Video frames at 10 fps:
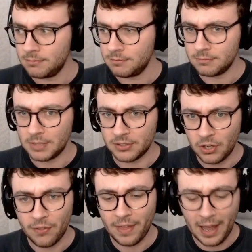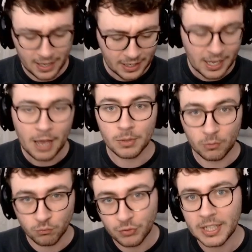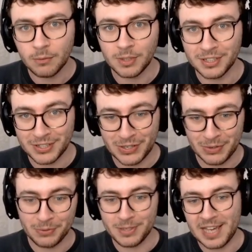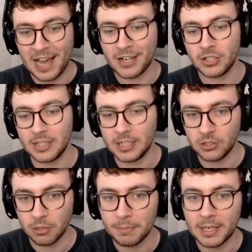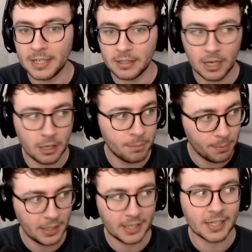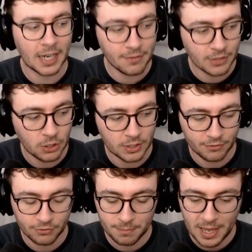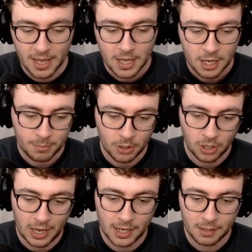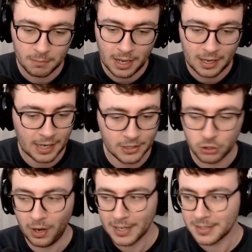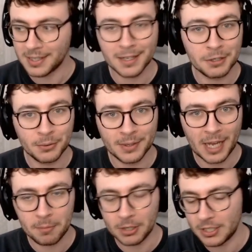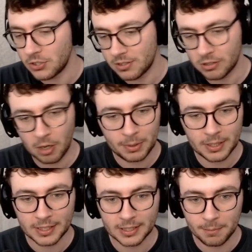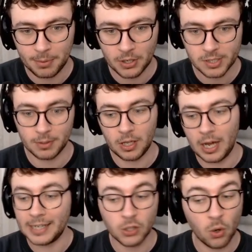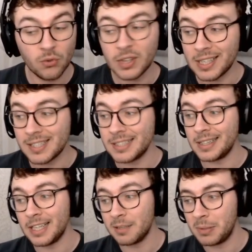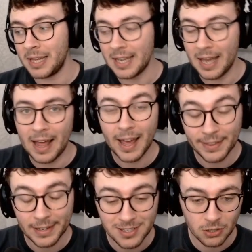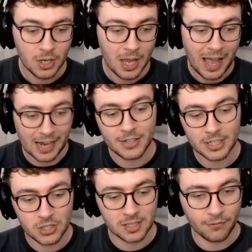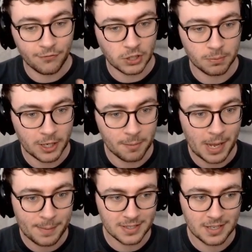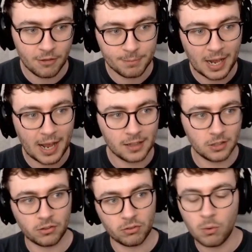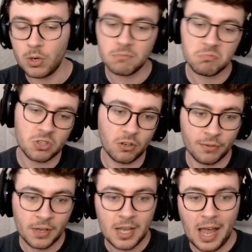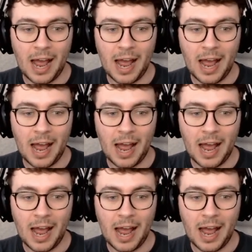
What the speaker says: is not that. What I really wanted to do was actually jump in public and have a go at it from there. But I tried to get into a game on it, just completely impossible. I don't think it's in league play yet either, so I haven't had a chance to fully play it by myself, but I had a look through it, sort of had